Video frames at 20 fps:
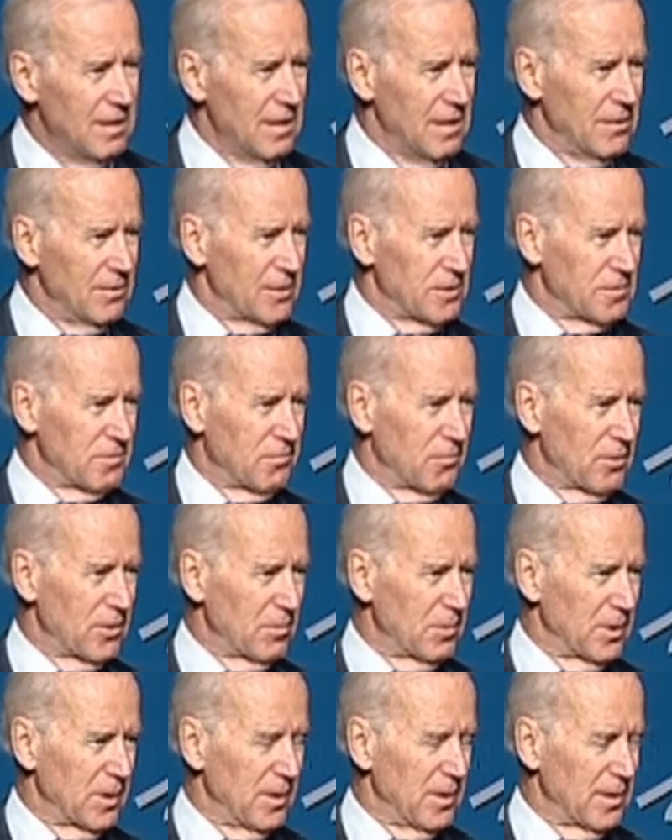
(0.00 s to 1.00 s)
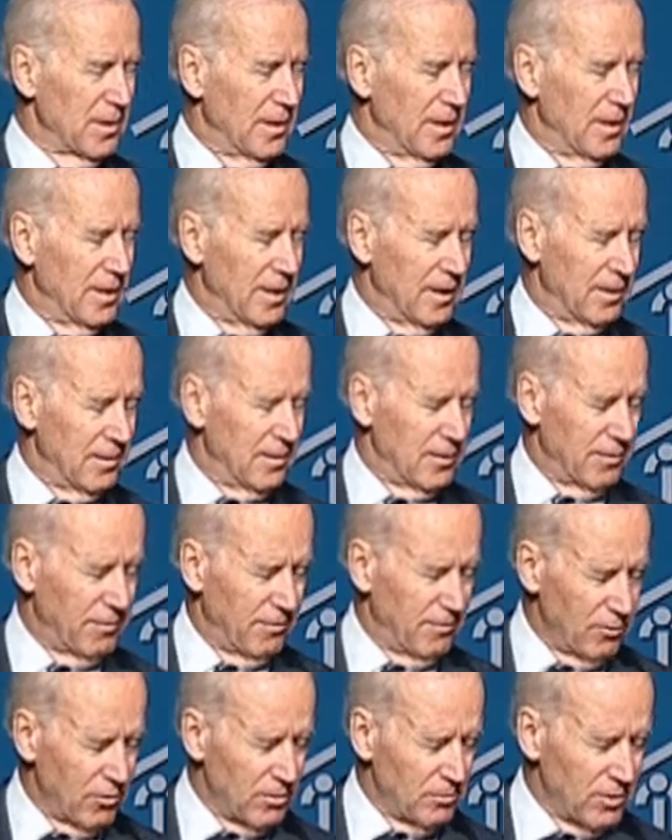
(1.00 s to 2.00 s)
this the
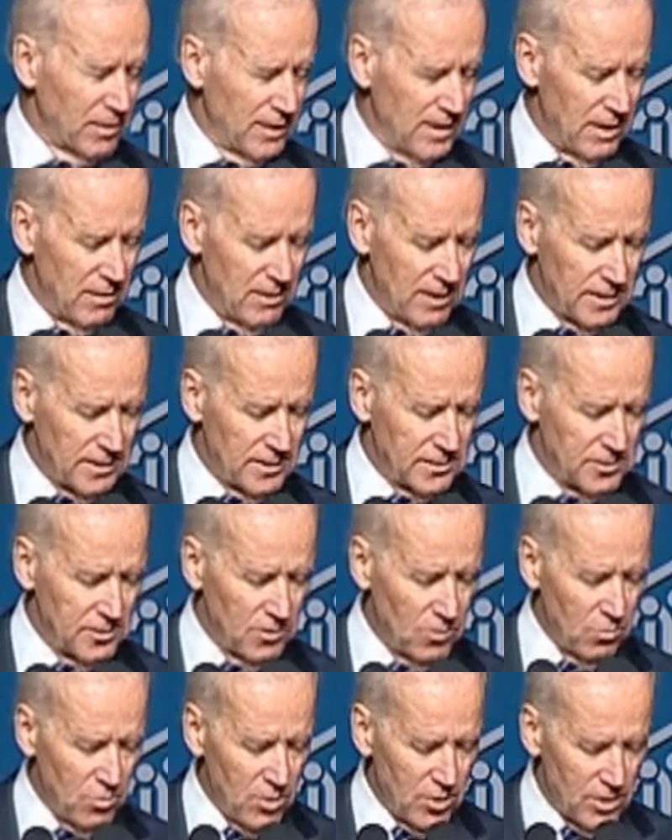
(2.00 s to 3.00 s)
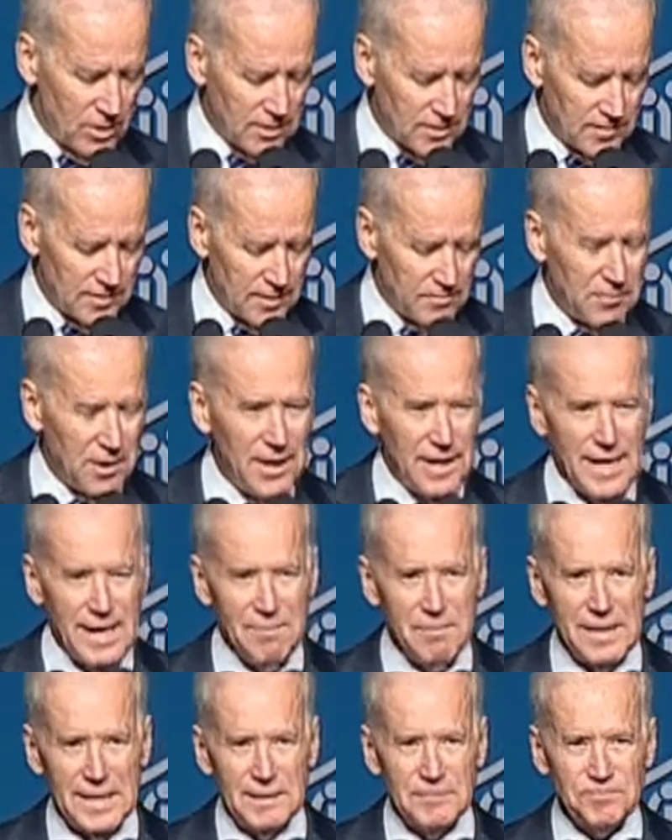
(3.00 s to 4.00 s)
Affordable Care Act is going to work. In
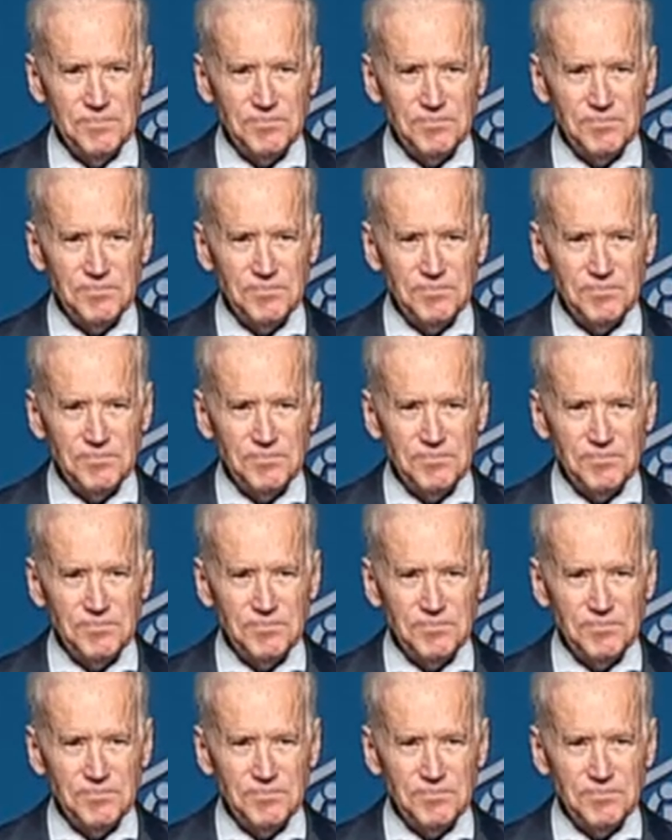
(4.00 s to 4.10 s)
Miami,